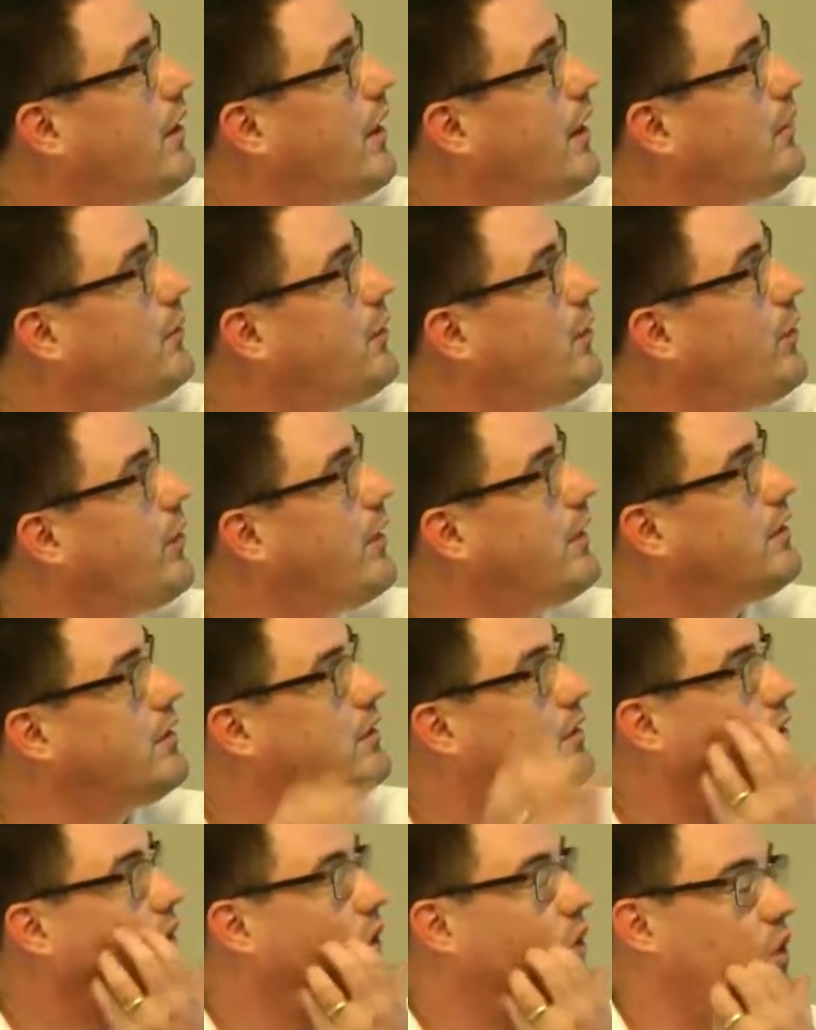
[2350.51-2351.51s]
I'm going
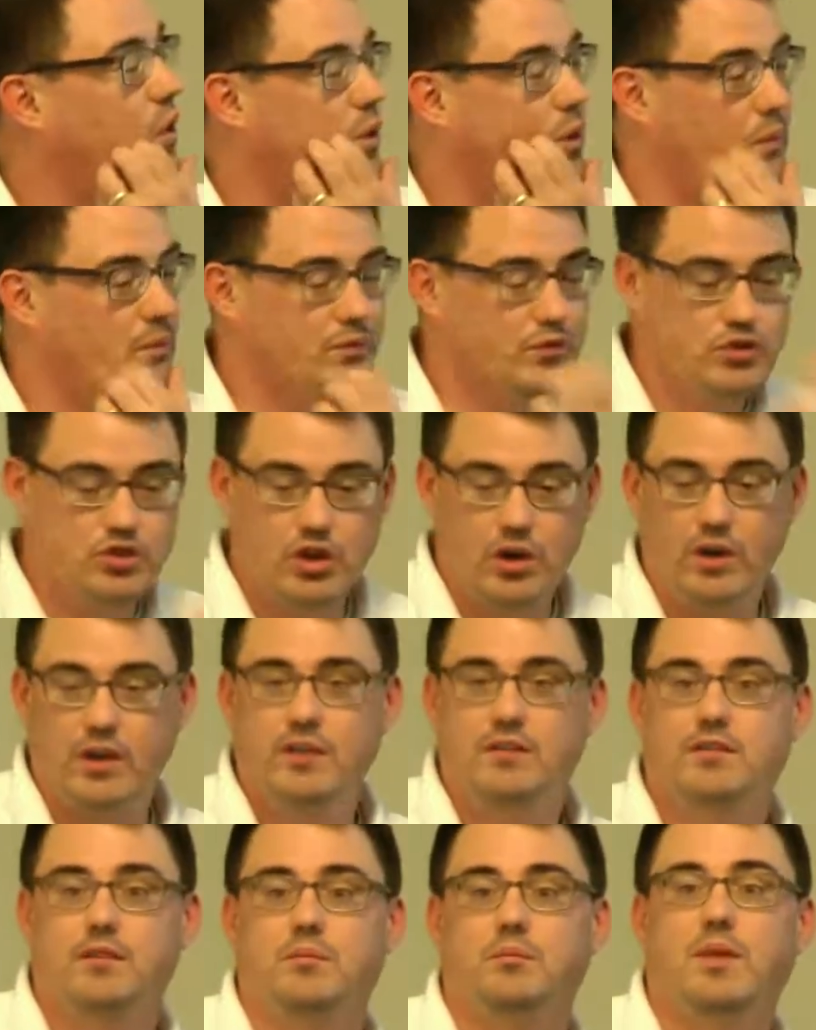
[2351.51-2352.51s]
to show you
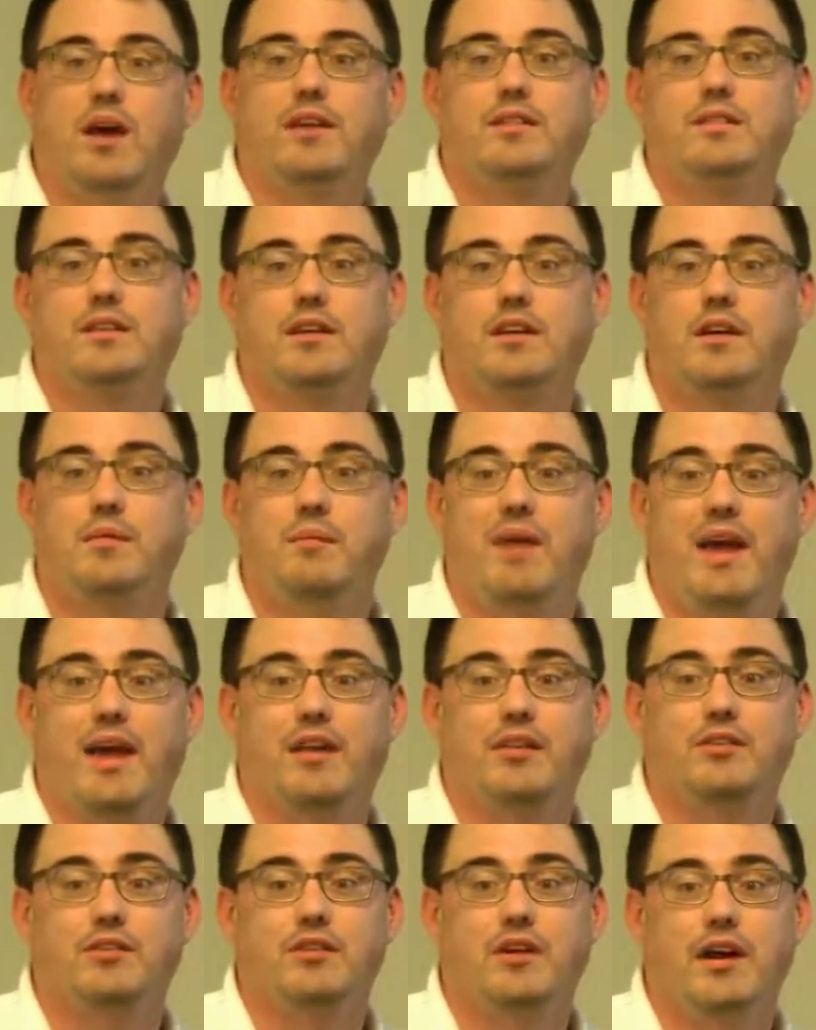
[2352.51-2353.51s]
some basic
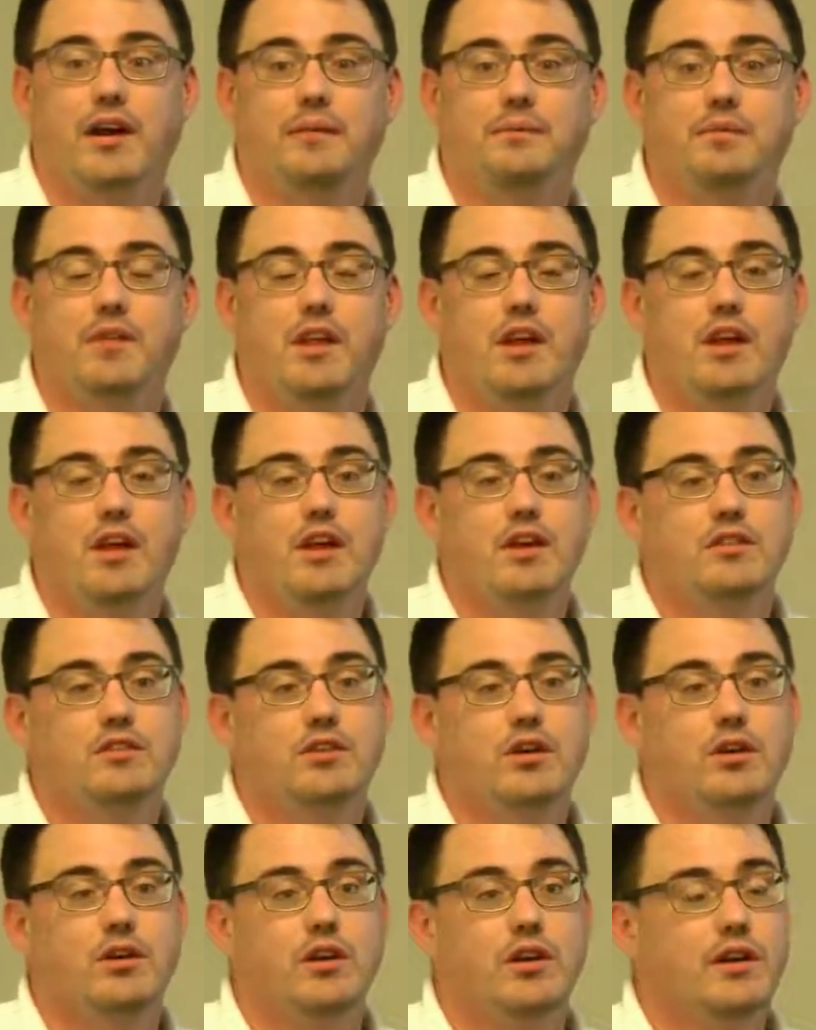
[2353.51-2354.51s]
commands, right?
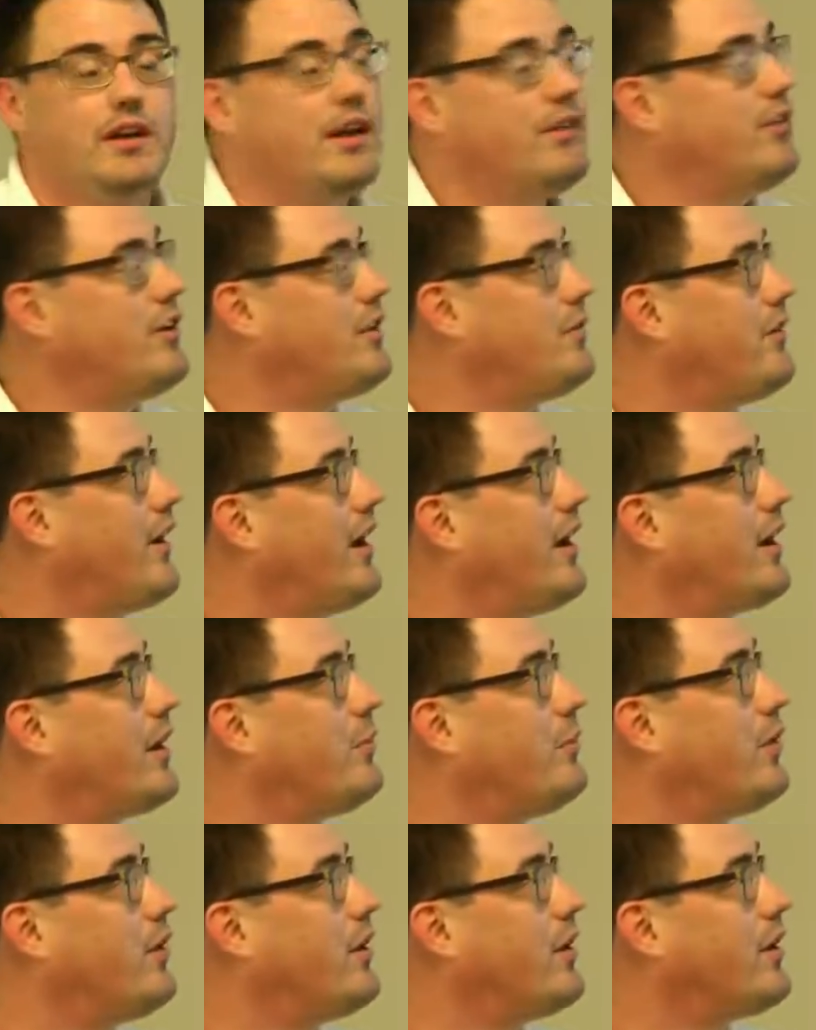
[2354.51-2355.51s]
So you're given a
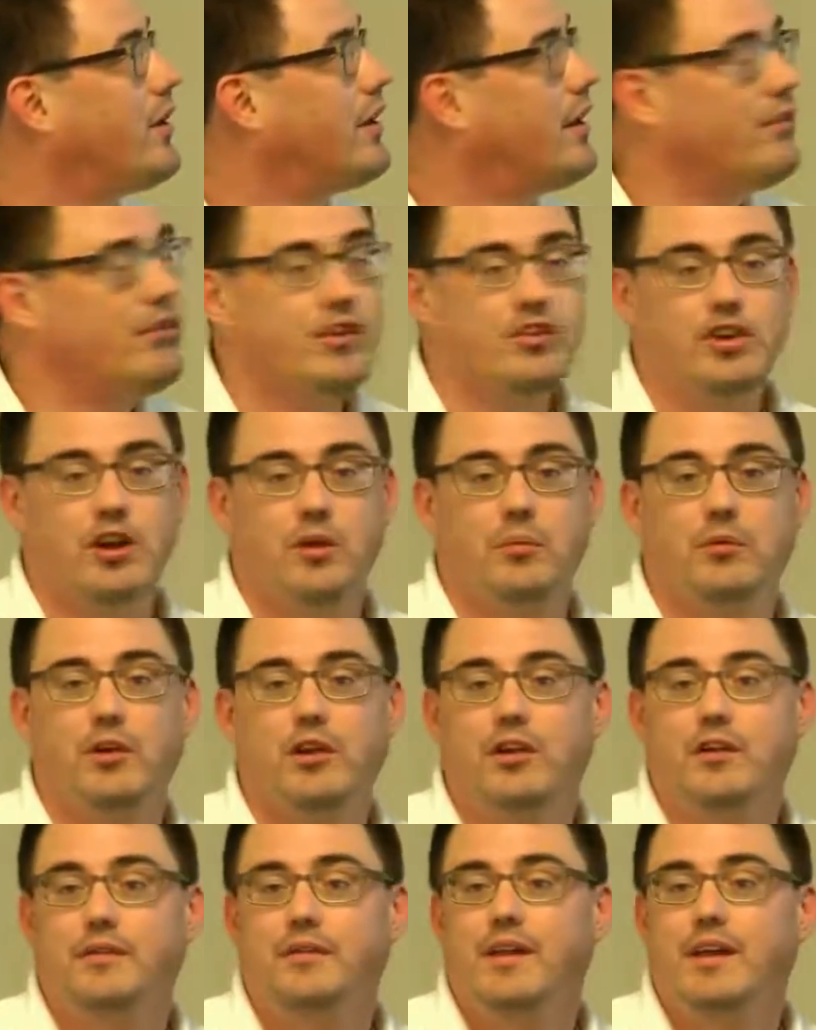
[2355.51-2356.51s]
variable, you're given a
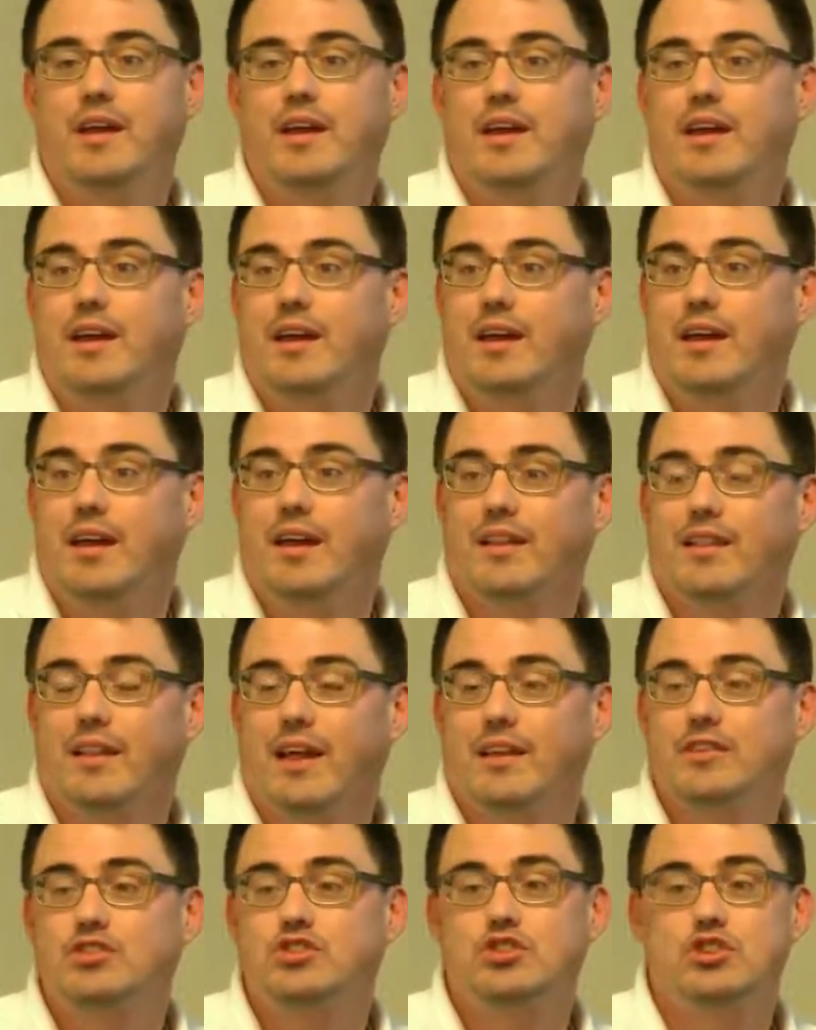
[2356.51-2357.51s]
terminal. It
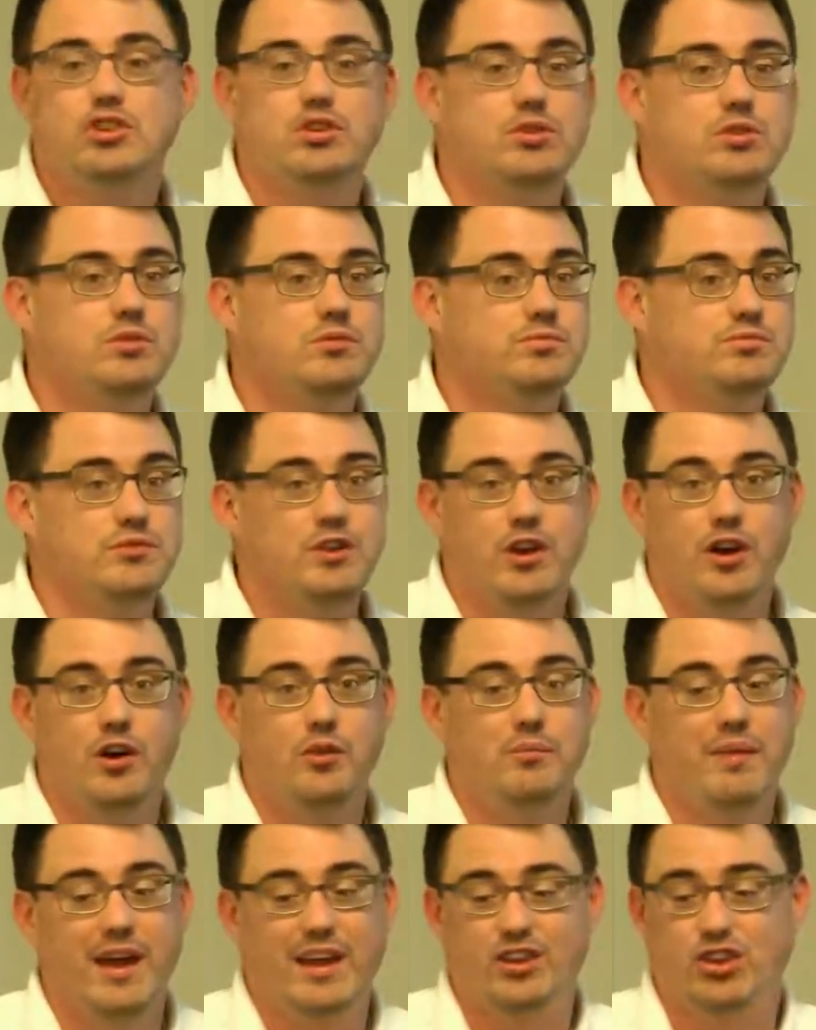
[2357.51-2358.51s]
lets you,
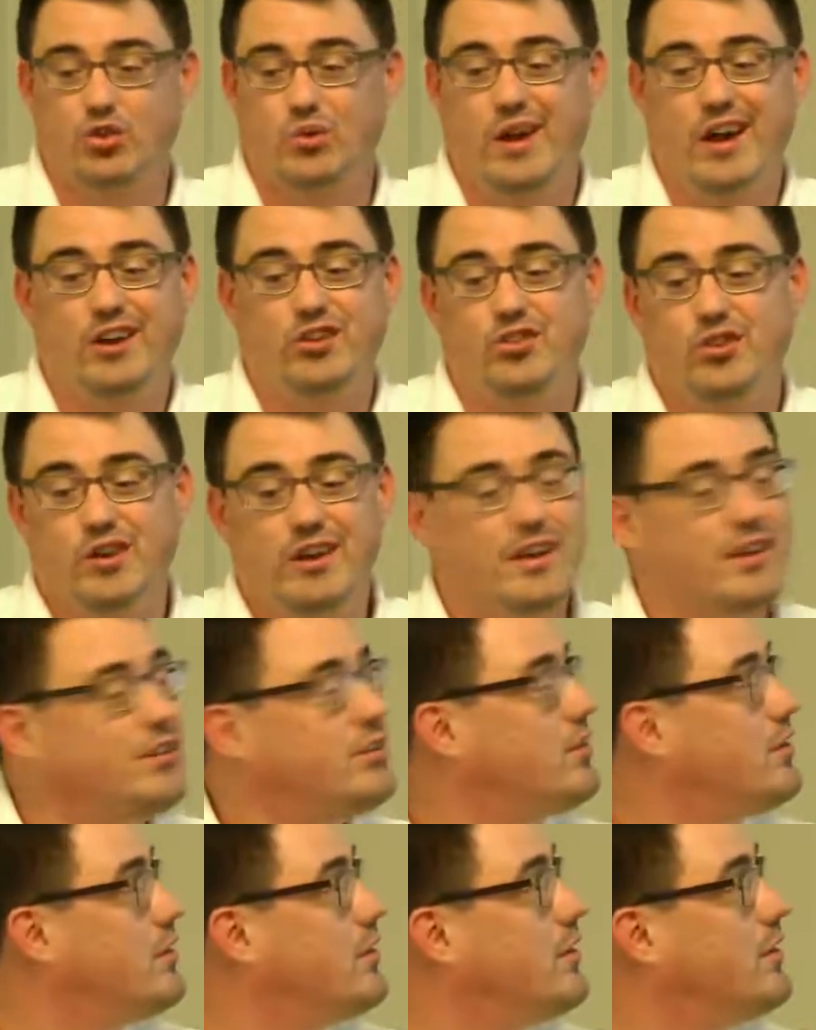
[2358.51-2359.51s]
make
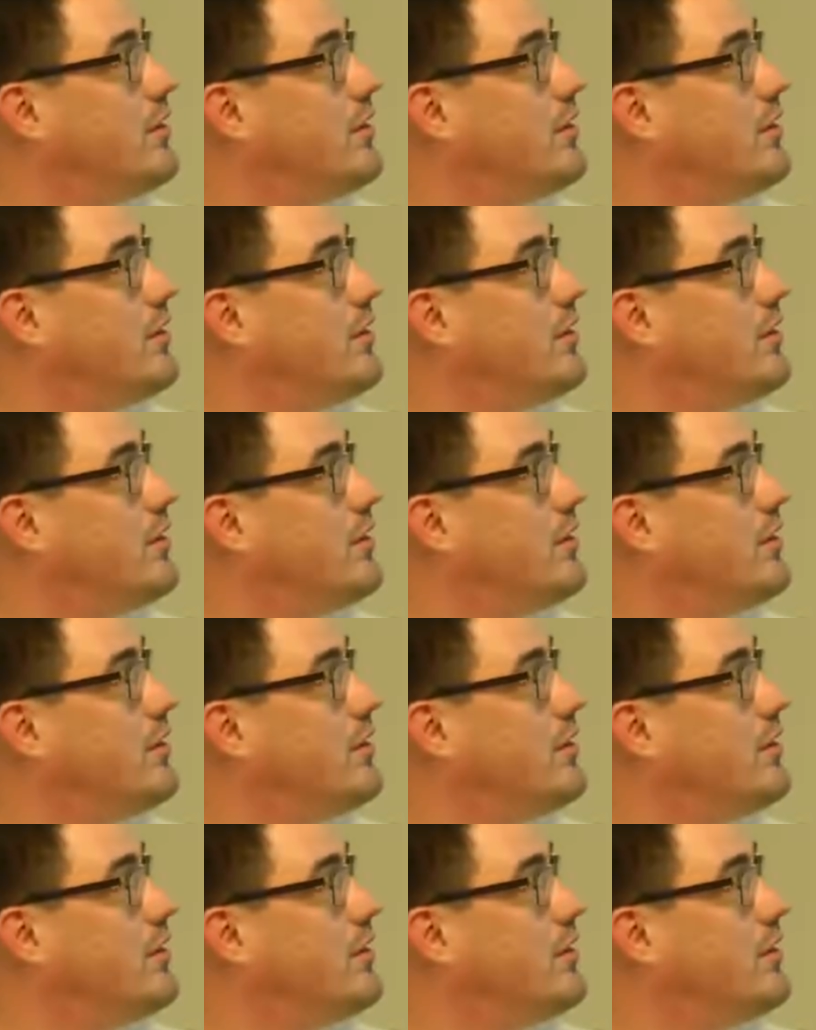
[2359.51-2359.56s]
directories.